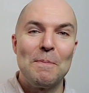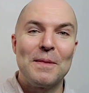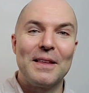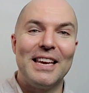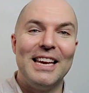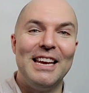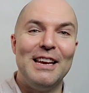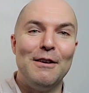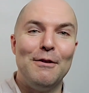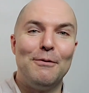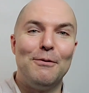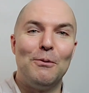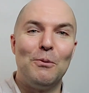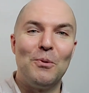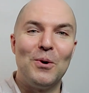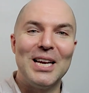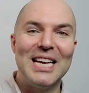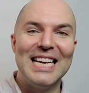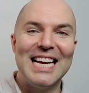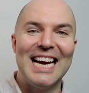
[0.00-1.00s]
if
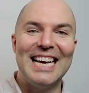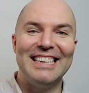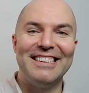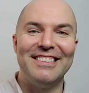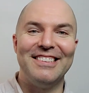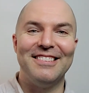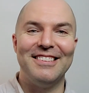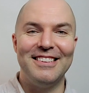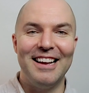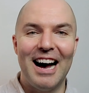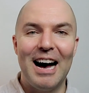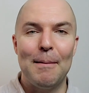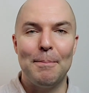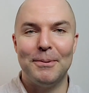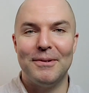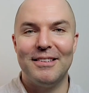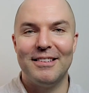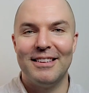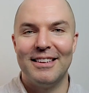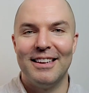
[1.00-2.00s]
we had
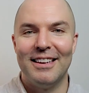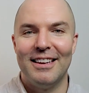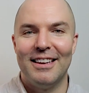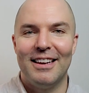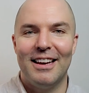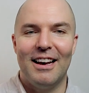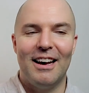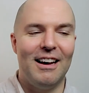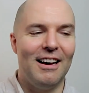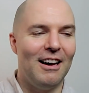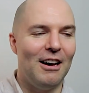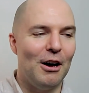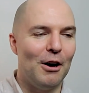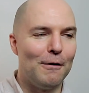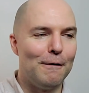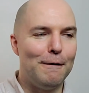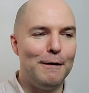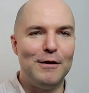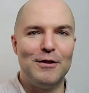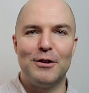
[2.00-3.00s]
stopped our
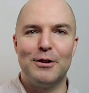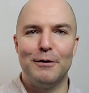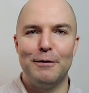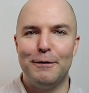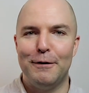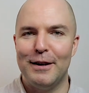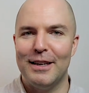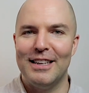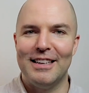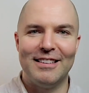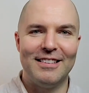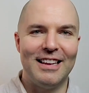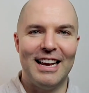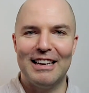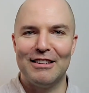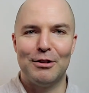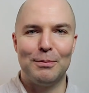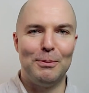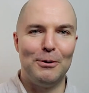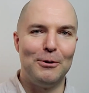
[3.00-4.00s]
physical fitness
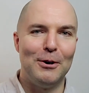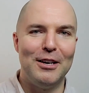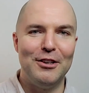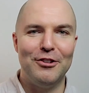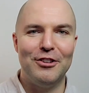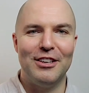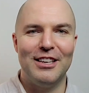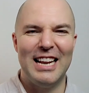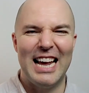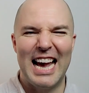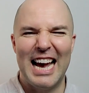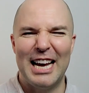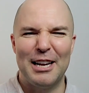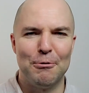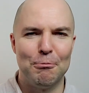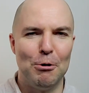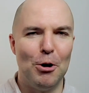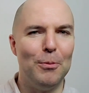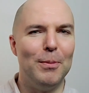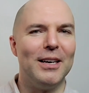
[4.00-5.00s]
exploration at
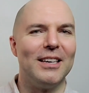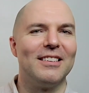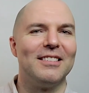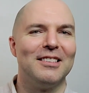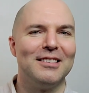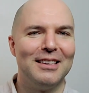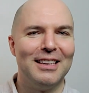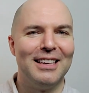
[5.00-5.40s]
aerobics.